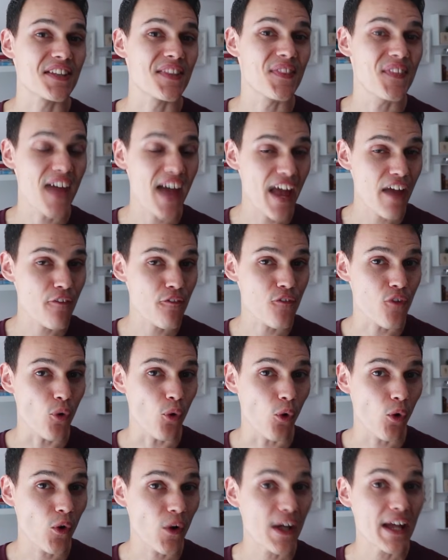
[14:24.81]
so
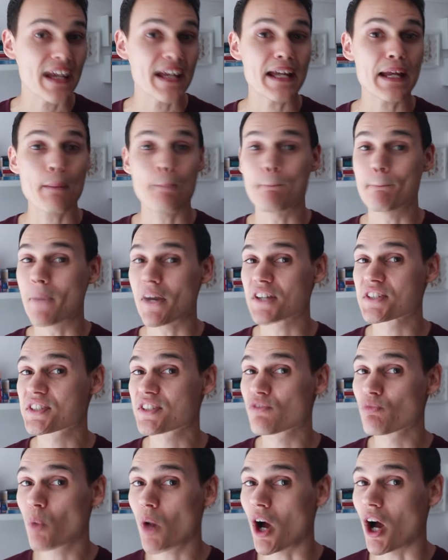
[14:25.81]
therefore it
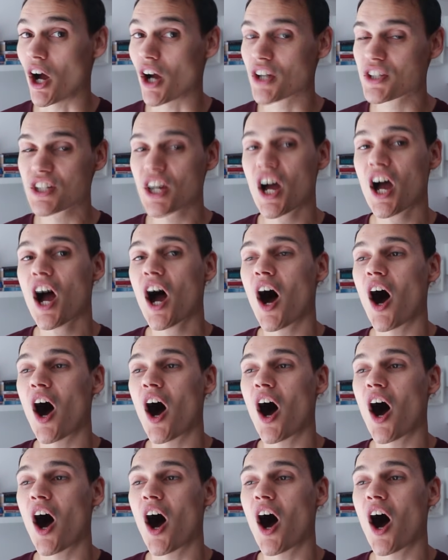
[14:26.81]
must have worked.